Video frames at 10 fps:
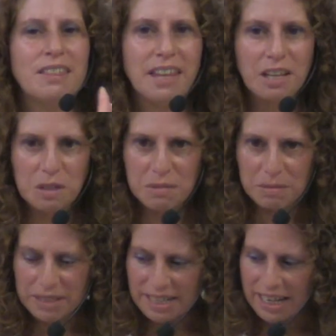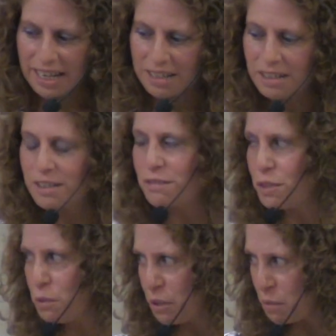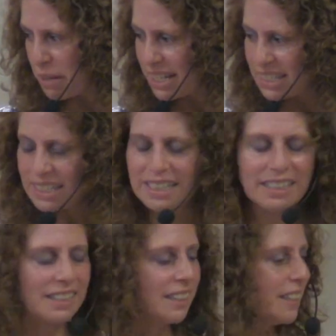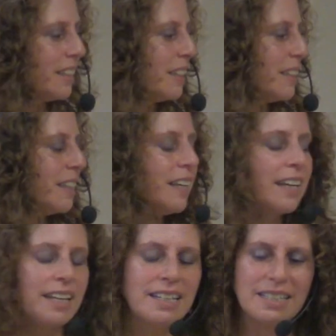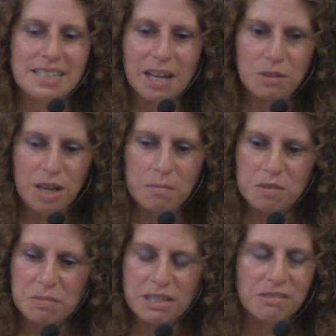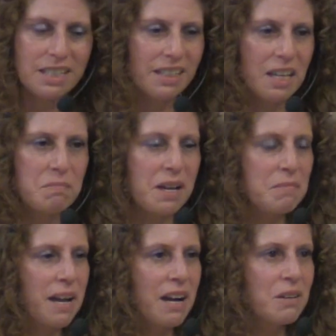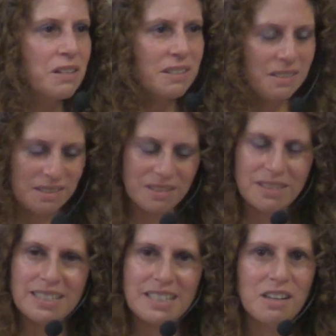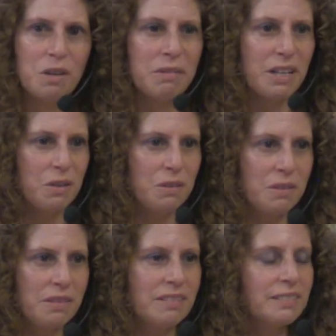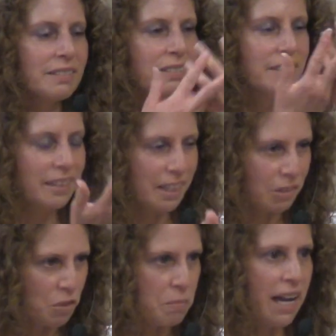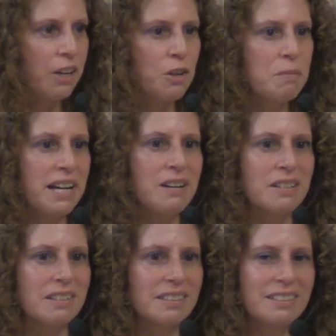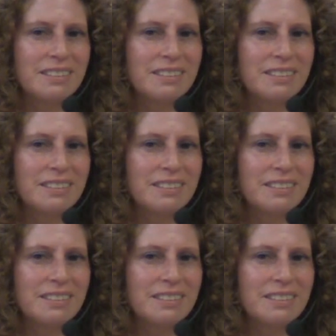Thank you, Mom and Dad, for doing your best. It is now time for me to reclaim my power, to stand on my own. I give you back your power.